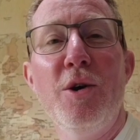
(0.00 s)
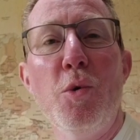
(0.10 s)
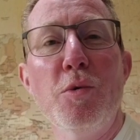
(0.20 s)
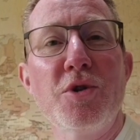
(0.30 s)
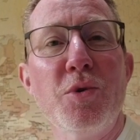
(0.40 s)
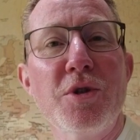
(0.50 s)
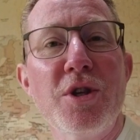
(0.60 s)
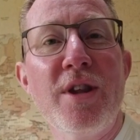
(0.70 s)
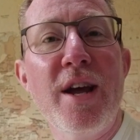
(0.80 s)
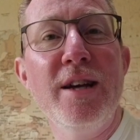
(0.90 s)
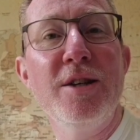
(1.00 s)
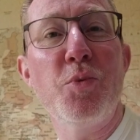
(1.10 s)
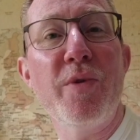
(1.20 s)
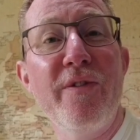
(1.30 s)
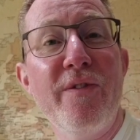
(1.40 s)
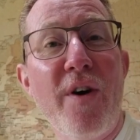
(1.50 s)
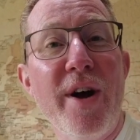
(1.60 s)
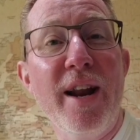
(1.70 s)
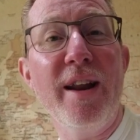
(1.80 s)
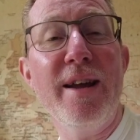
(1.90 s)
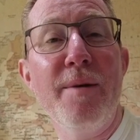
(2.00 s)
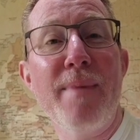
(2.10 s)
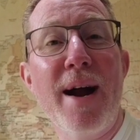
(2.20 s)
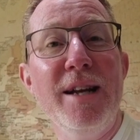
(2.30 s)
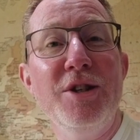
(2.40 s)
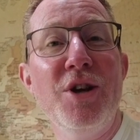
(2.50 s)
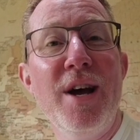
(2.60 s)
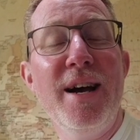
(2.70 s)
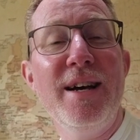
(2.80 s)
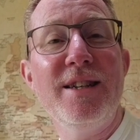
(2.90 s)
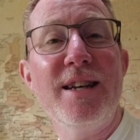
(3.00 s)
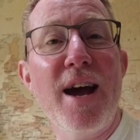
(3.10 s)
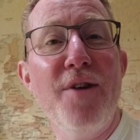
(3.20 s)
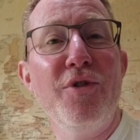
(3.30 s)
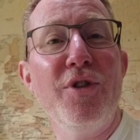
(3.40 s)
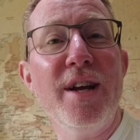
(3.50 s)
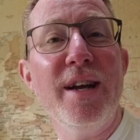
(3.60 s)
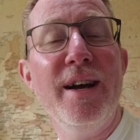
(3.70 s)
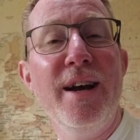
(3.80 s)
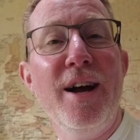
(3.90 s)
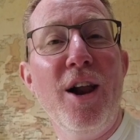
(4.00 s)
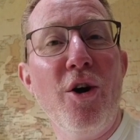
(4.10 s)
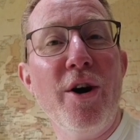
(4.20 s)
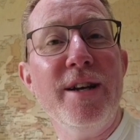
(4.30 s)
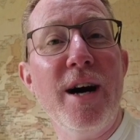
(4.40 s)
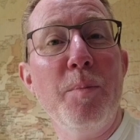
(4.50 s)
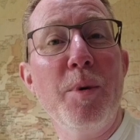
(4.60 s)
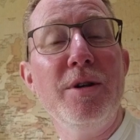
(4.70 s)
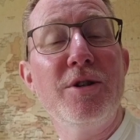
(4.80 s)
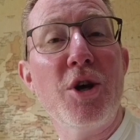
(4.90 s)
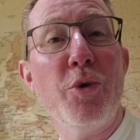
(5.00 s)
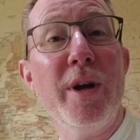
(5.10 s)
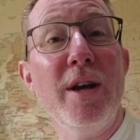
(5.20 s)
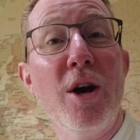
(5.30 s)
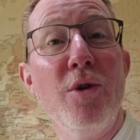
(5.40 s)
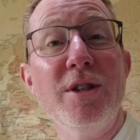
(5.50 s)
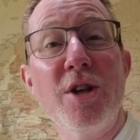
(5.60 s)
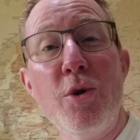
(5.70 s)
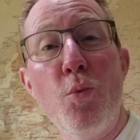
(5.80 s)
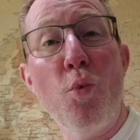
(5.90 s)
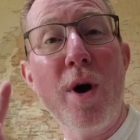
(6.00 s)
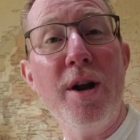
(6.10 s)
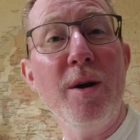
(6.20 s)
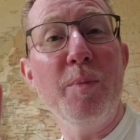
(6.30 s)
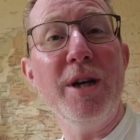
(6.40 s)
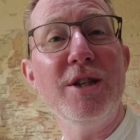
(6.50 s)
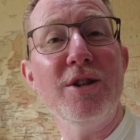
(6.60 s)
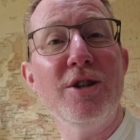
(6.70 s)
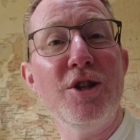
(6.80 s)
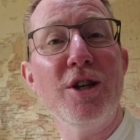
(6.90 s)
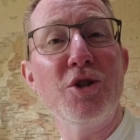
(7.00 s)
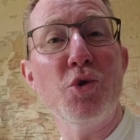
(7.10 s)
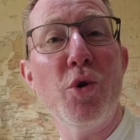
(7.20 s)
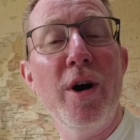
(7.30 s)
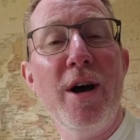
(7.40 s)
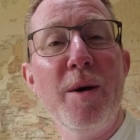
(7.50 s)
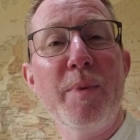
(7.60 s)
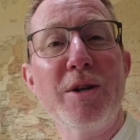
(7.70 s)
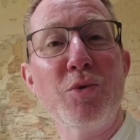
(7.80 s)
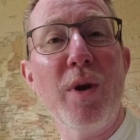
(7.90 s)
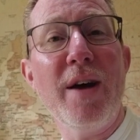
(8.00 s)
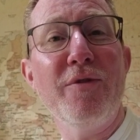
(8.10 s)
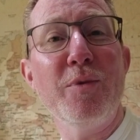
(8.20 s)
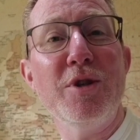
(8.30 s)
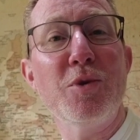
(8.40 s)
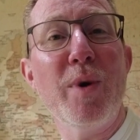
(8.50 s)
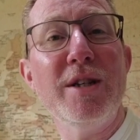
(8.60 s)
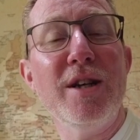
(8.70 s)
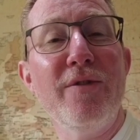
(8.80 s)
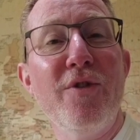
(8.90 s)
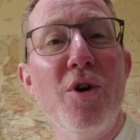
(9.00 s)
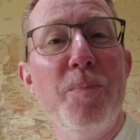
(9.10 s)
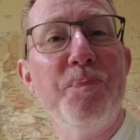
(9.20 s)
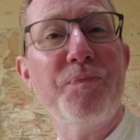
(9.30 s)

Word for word: all sorts of things, we've finally managed to get everything lined up so we can go. There's only one piece of the jigsaw puzzle left. We're just waiting for